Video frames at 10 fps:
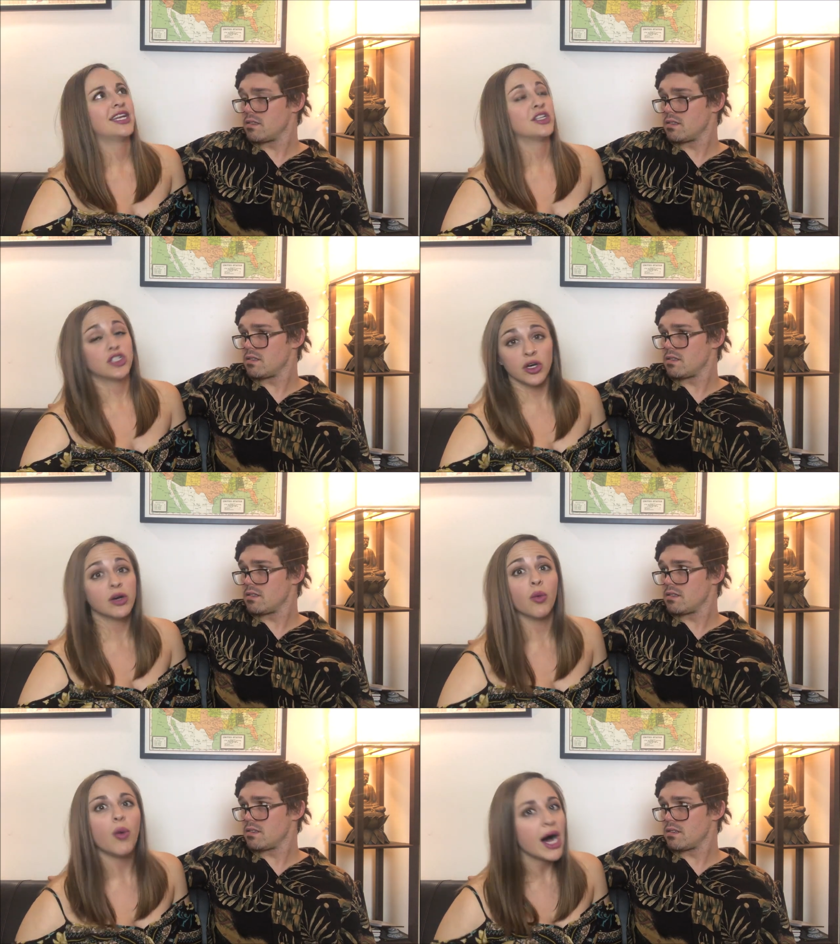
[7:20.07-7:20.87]
Speaker 1: And it
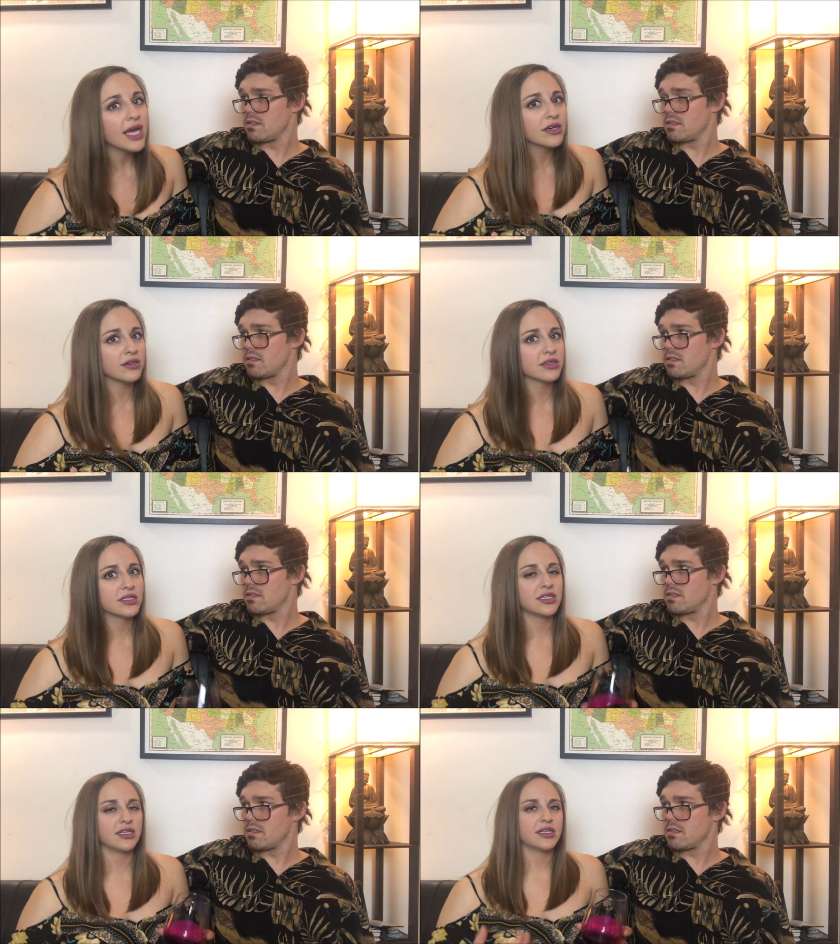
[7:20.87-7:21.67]
took a while
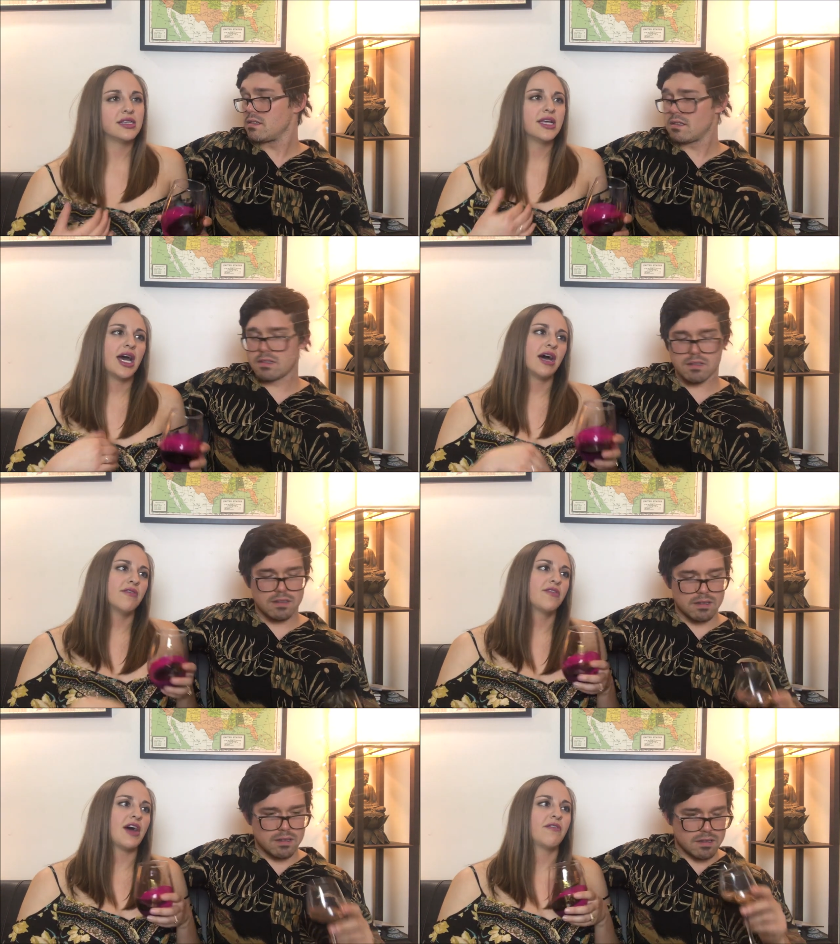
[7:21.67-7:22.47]
to
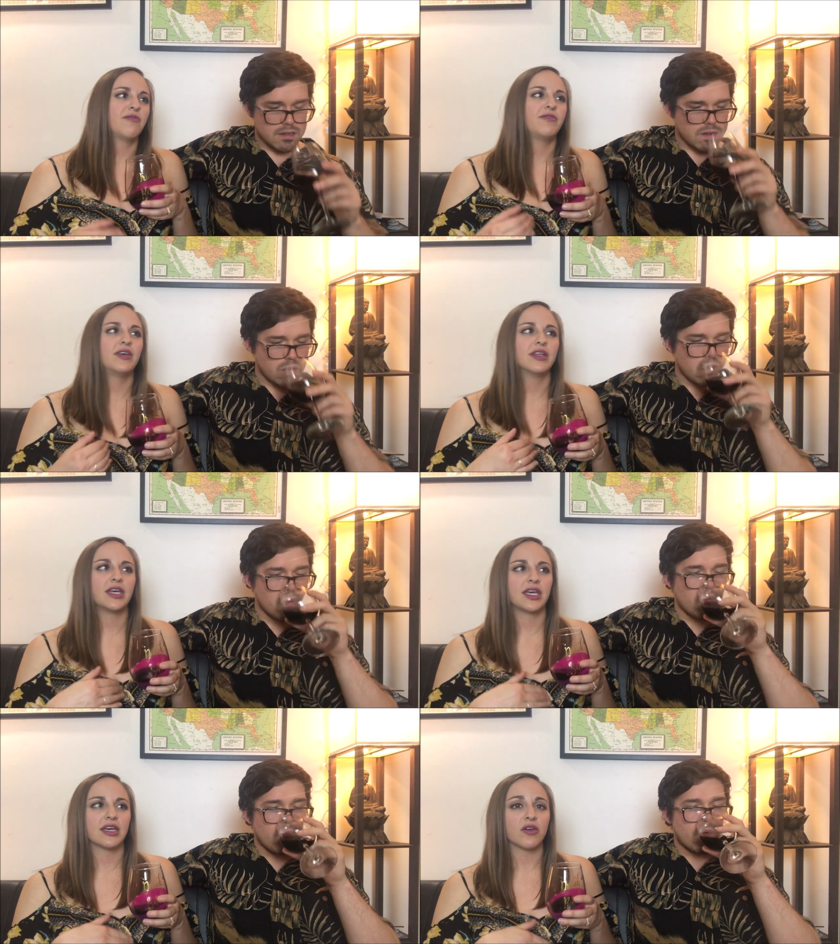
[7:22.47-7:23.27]
have that
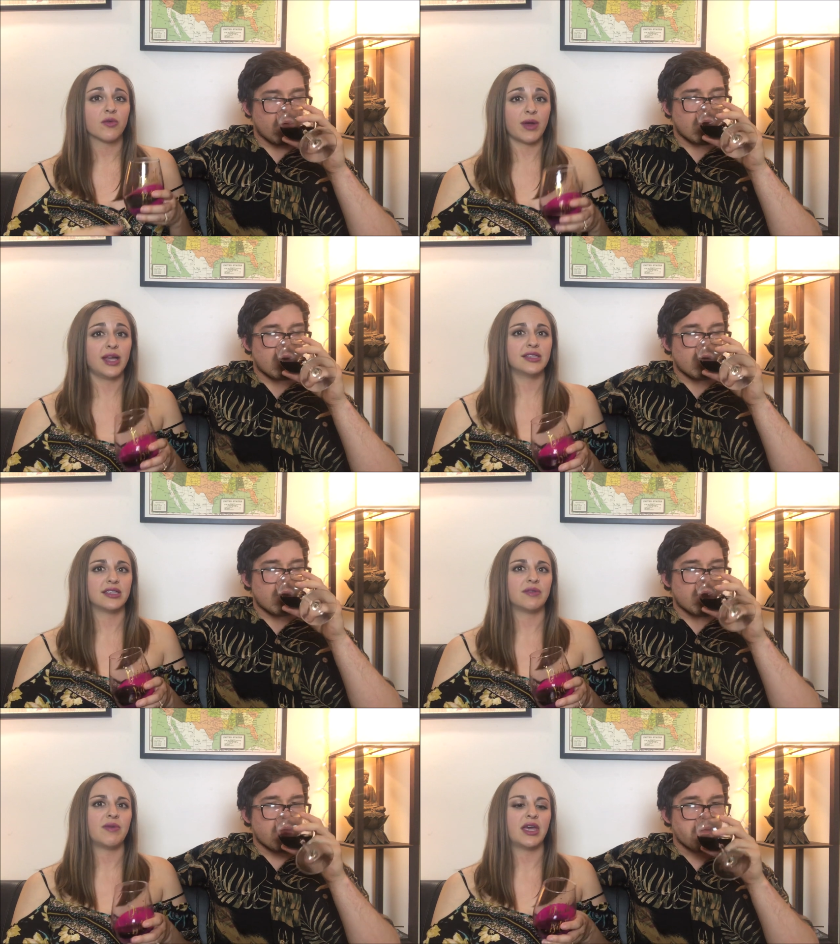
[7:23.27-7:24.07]
feeling
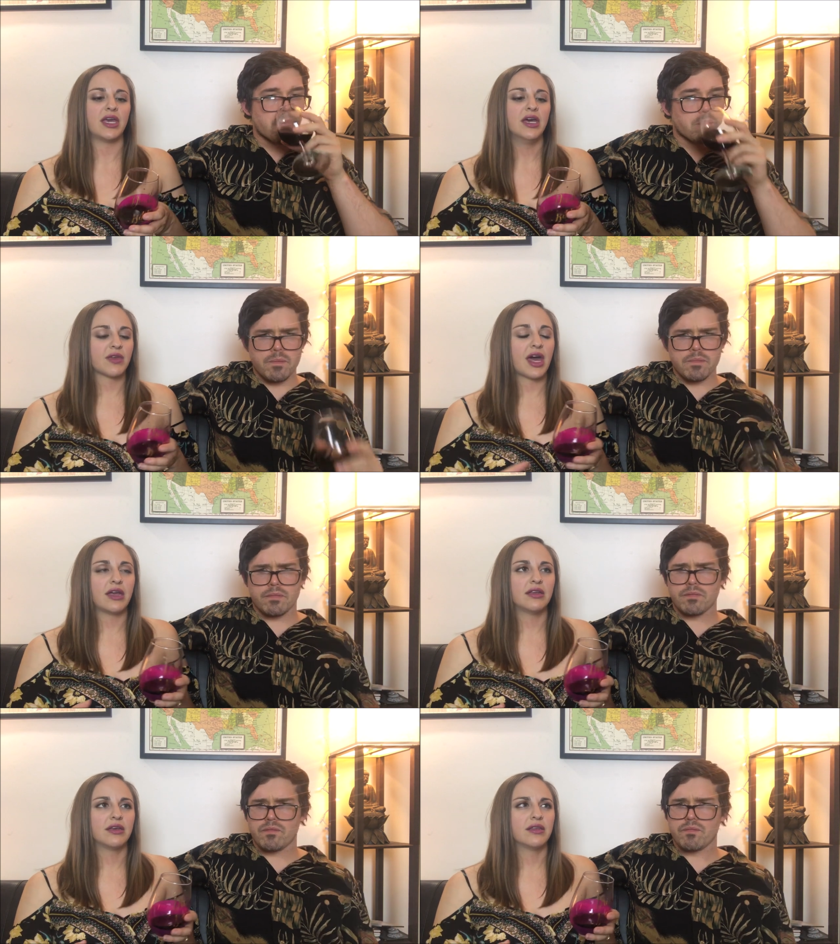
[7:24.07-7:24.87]
ingrained in me or
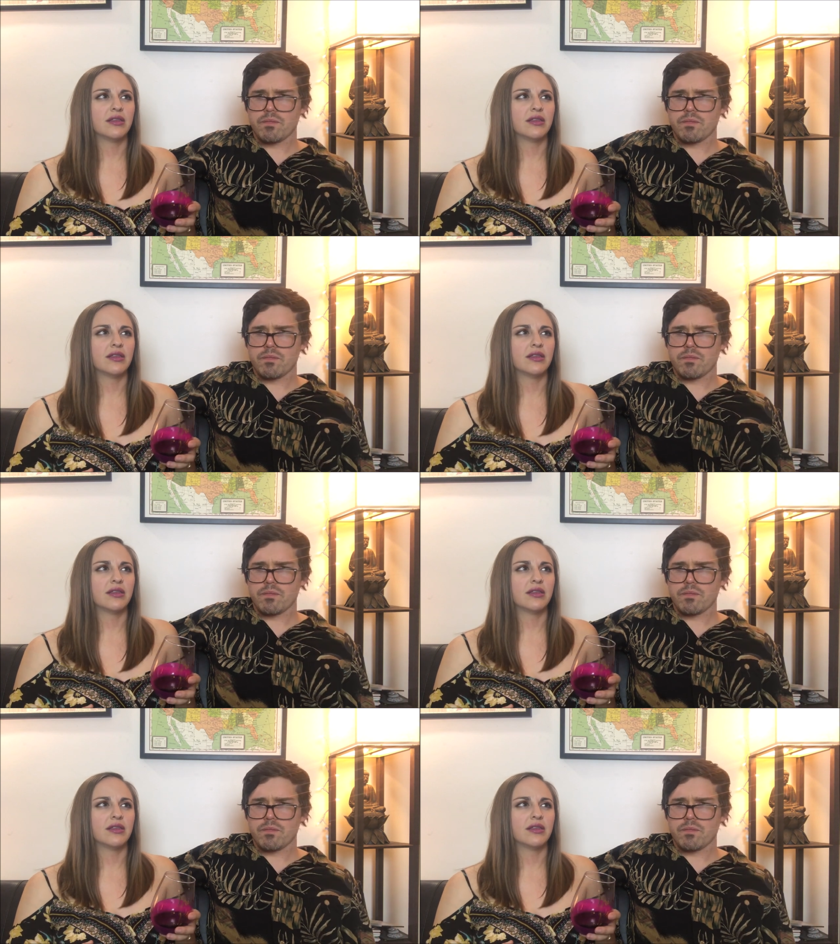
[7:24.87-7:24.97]
that